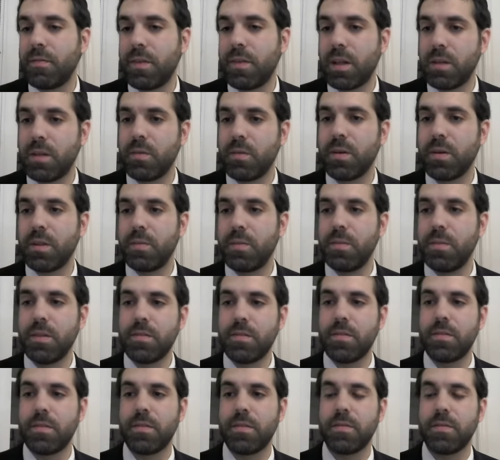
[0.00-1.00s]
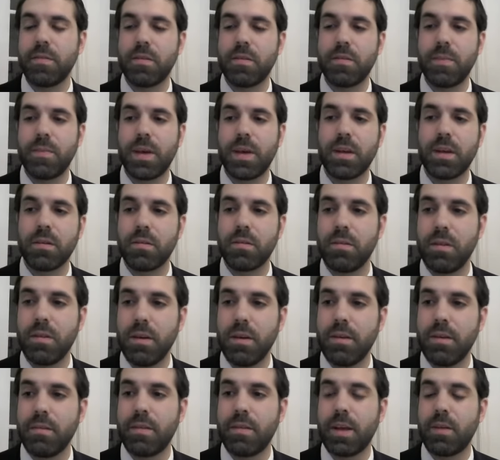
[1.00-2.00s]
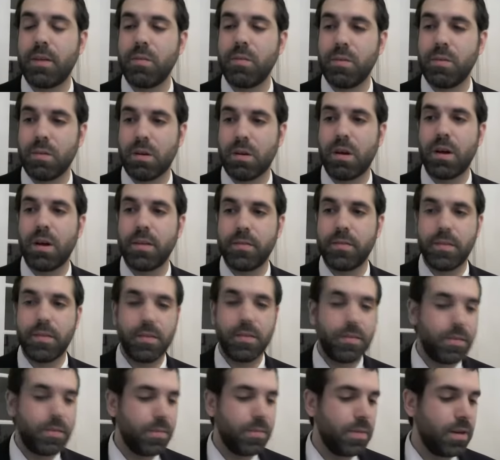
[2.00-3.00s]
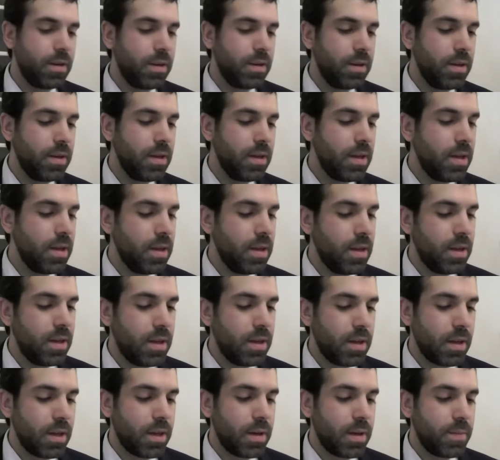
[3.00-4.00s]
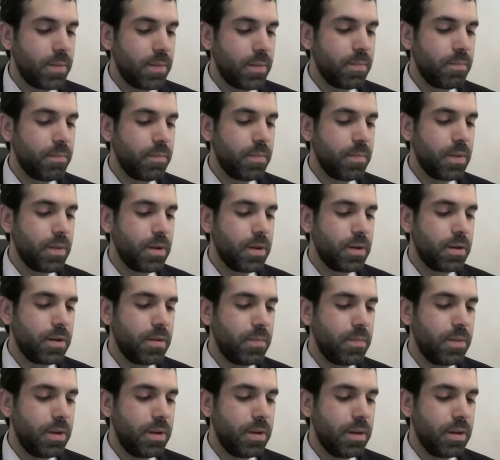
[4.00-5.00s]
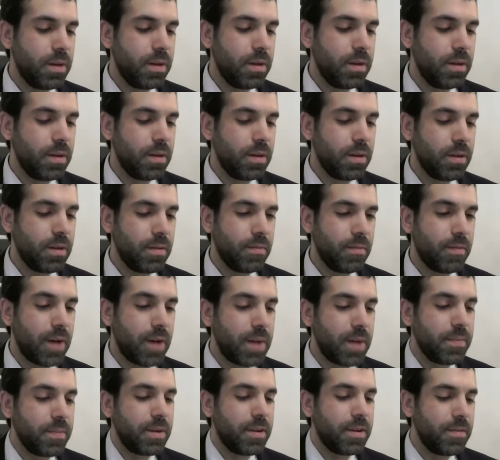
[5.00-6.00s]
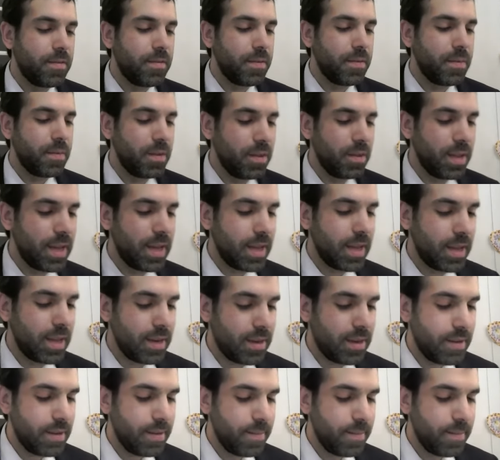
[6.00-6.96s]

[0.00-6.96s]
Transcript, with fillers: following the mitzvahs of the sabbatical year, that will cause us to be, um, to be vomited from the land